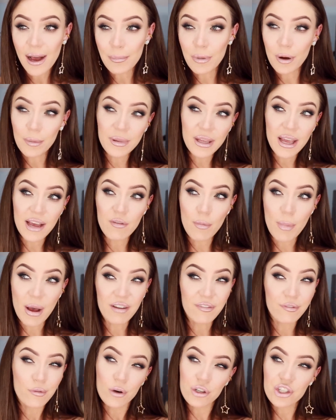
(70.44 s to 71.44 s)
I probably have
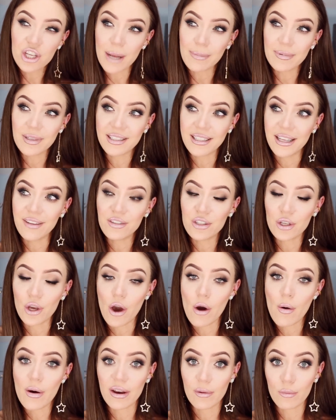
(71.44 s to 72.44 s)
about 4 chapters left to
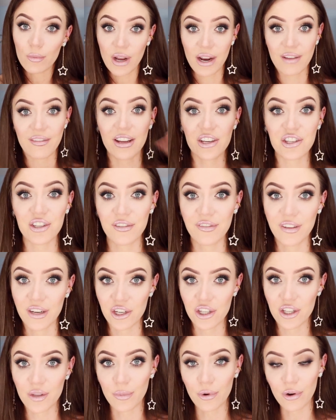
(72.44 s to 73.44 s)
go, and when I've actually
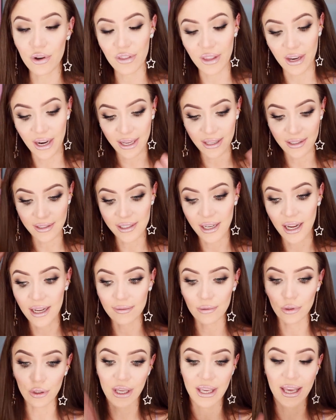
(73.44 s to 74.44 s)
finished the book, then I can
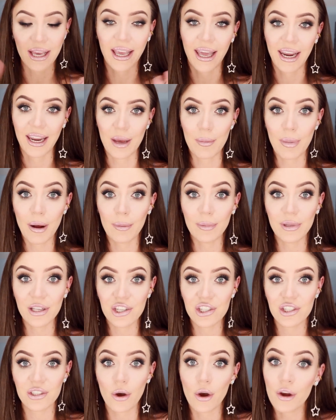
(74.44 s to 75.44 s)
start looking at getting it
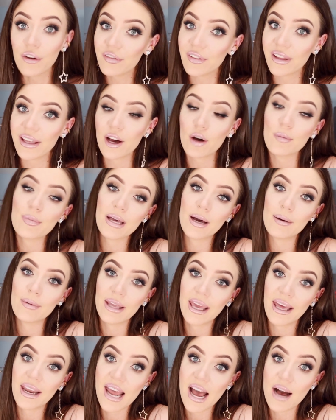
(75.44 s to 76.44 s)
published. So hopefully I'll be able to
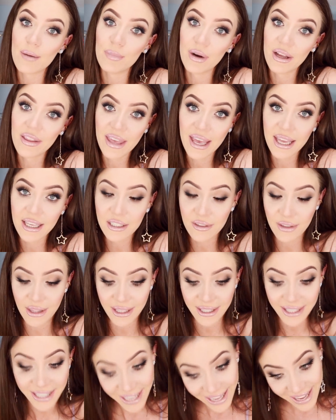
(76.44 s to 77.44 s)
get it out by the end of the
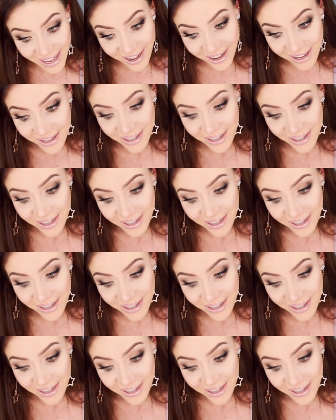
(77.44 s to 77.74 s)
year.